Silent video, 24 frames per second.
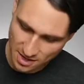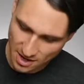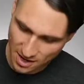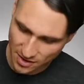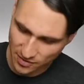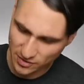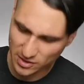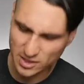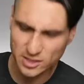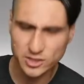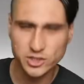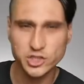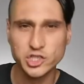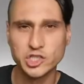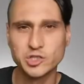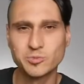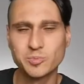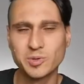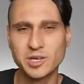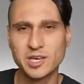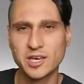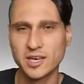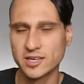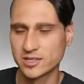I think it's just
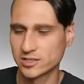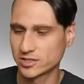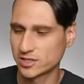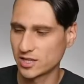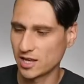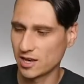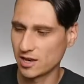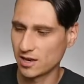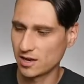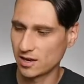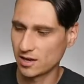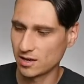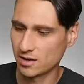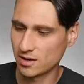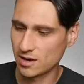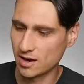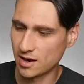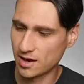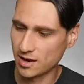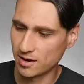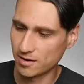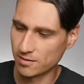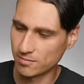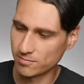because they
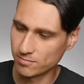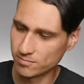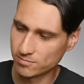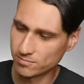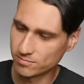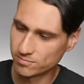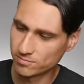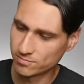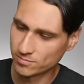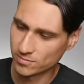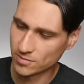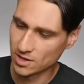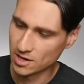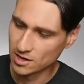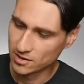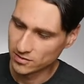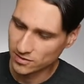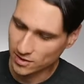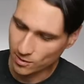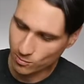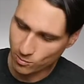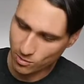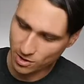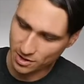
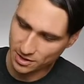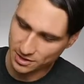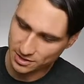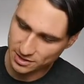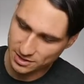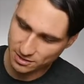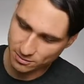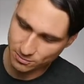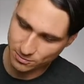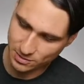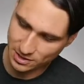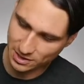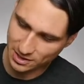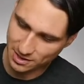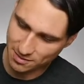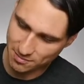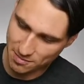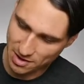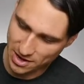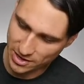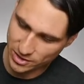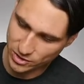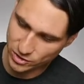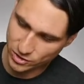wanted to really
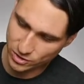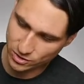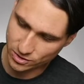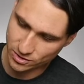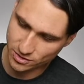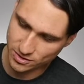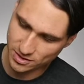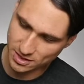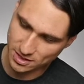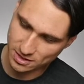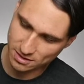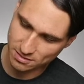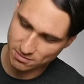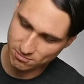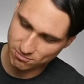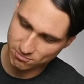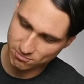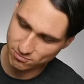make sure that